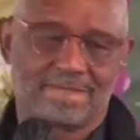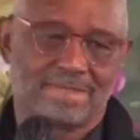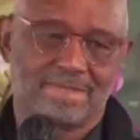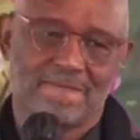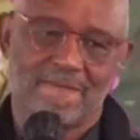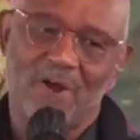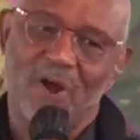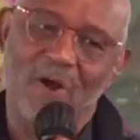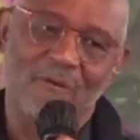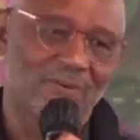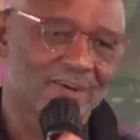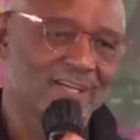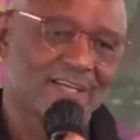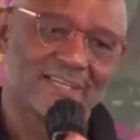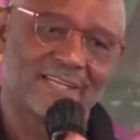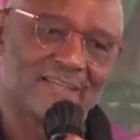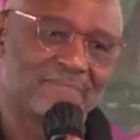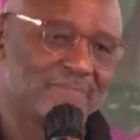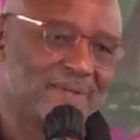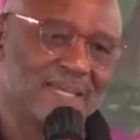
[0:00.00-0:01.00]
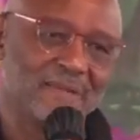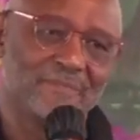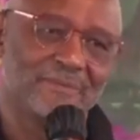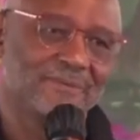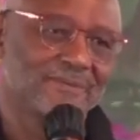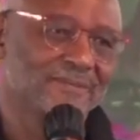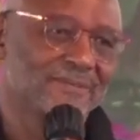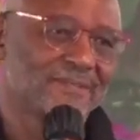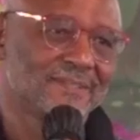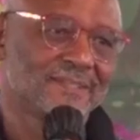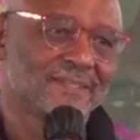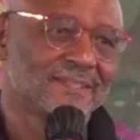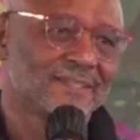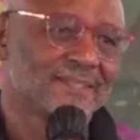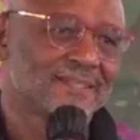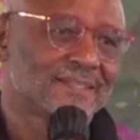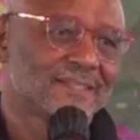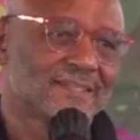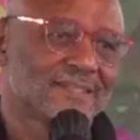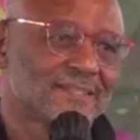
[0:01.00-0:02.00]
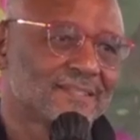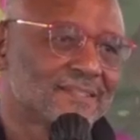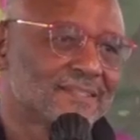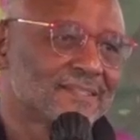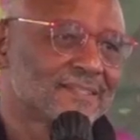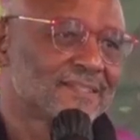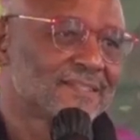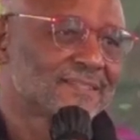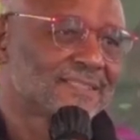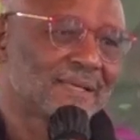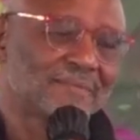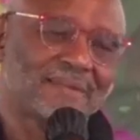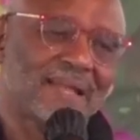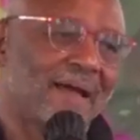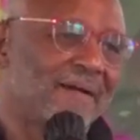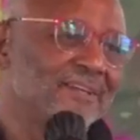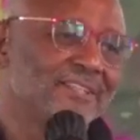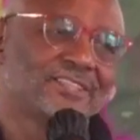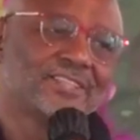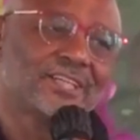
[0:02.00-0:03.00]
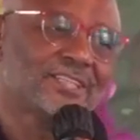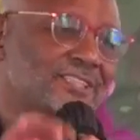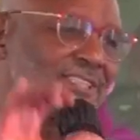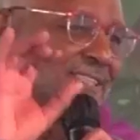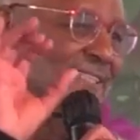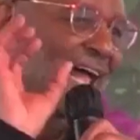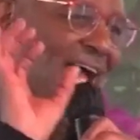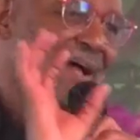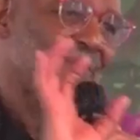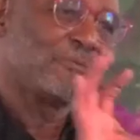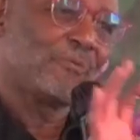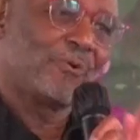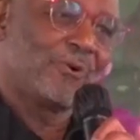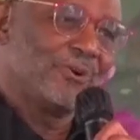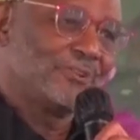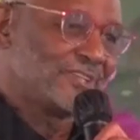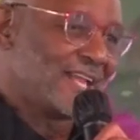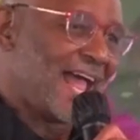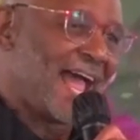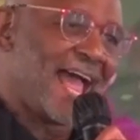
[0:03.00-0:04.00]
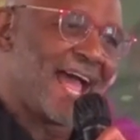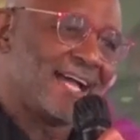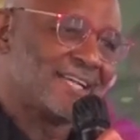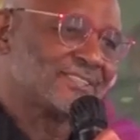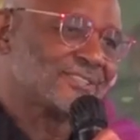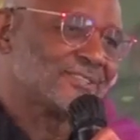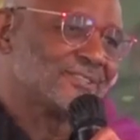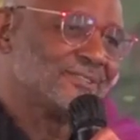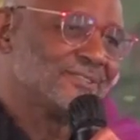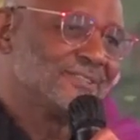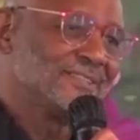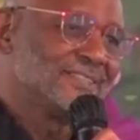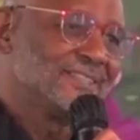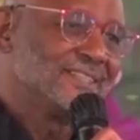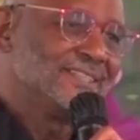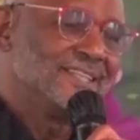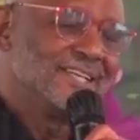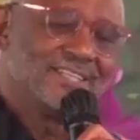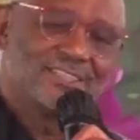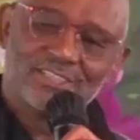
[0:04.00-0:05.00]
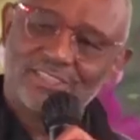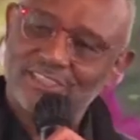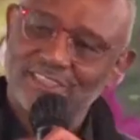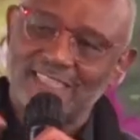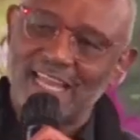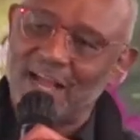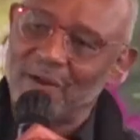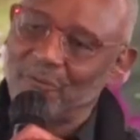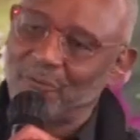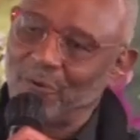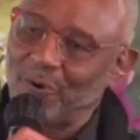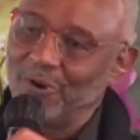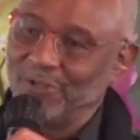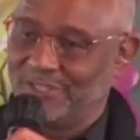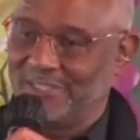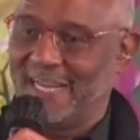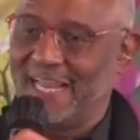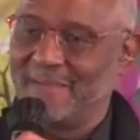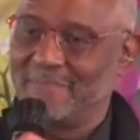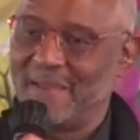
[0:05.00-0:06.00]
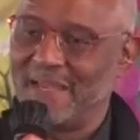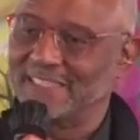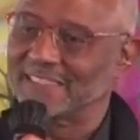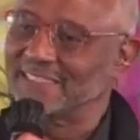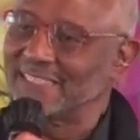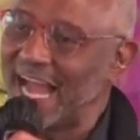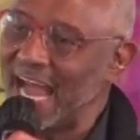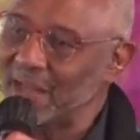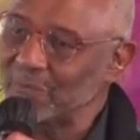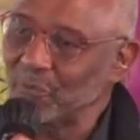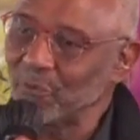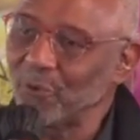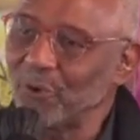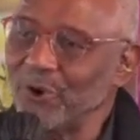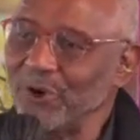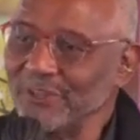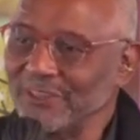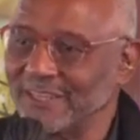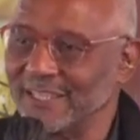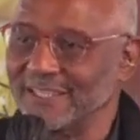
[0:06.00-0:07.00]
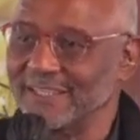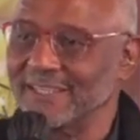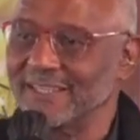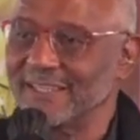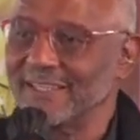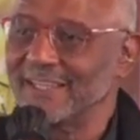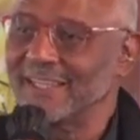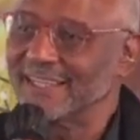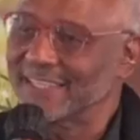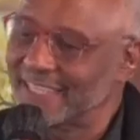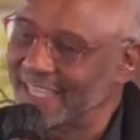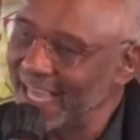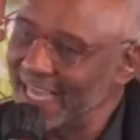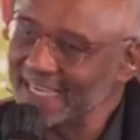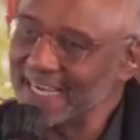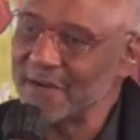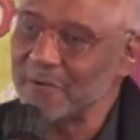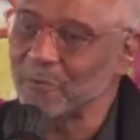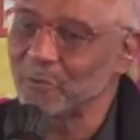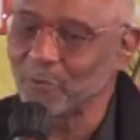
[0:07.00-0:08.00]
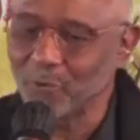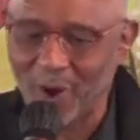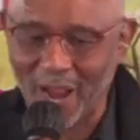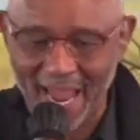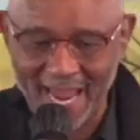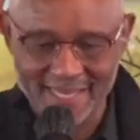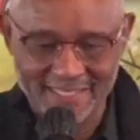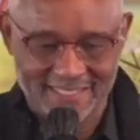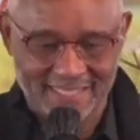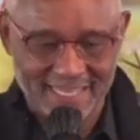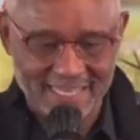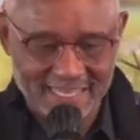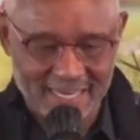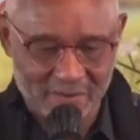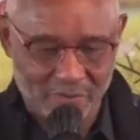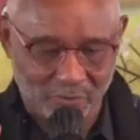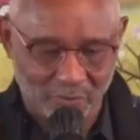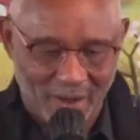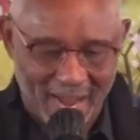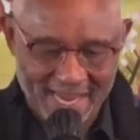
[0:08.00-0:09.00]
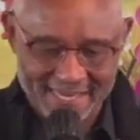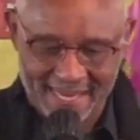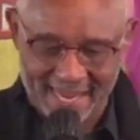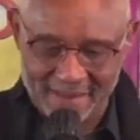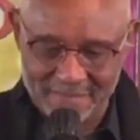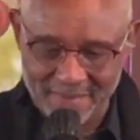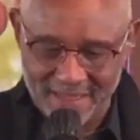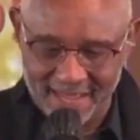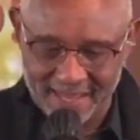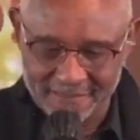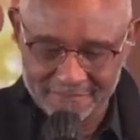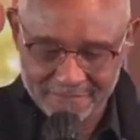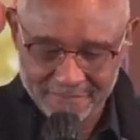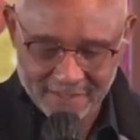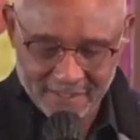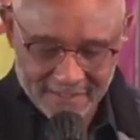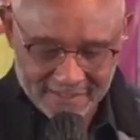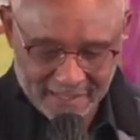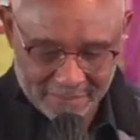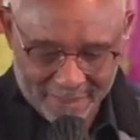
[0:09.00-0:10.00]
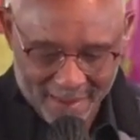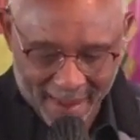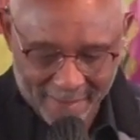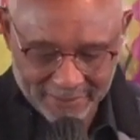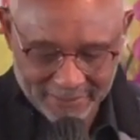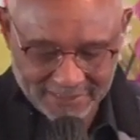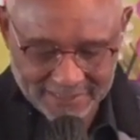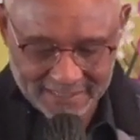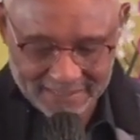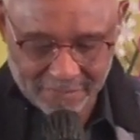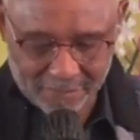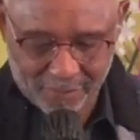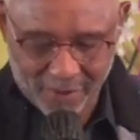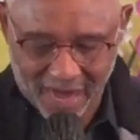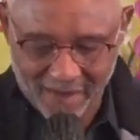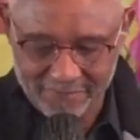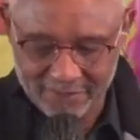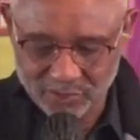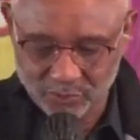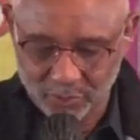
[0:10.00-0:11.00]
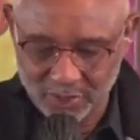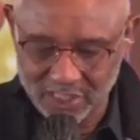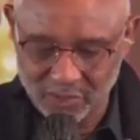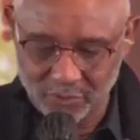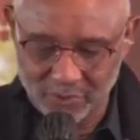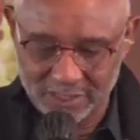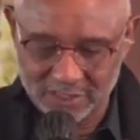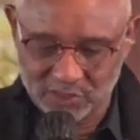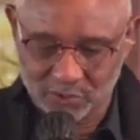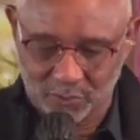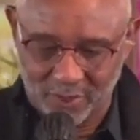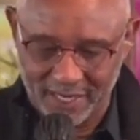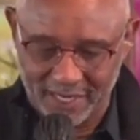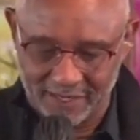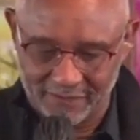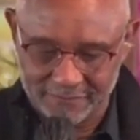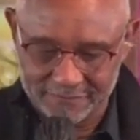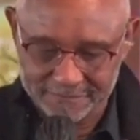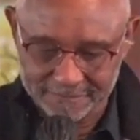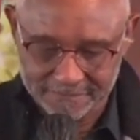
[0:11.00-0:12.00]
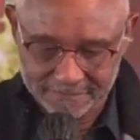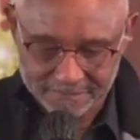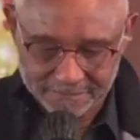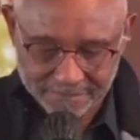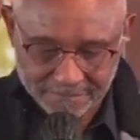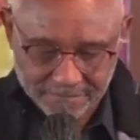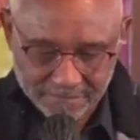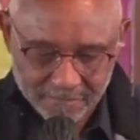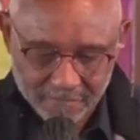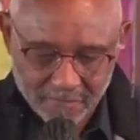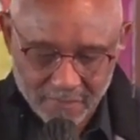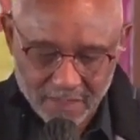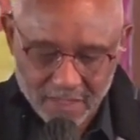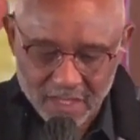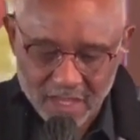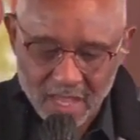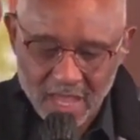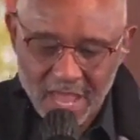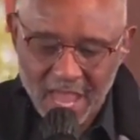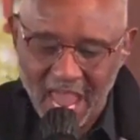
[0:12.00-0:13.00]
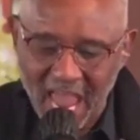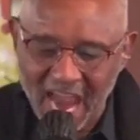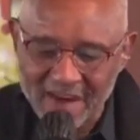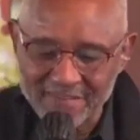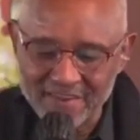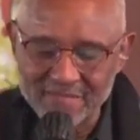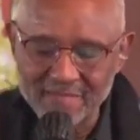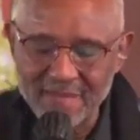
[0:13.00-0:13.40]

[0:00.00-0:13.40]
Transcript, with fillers: Overlook it, people. Sometimes it's just not worth the hassle. It's just not worth it, amen. It's not worth it. Get it right. Get it right, amen. The Bible says in Proverbs 21 12, every man's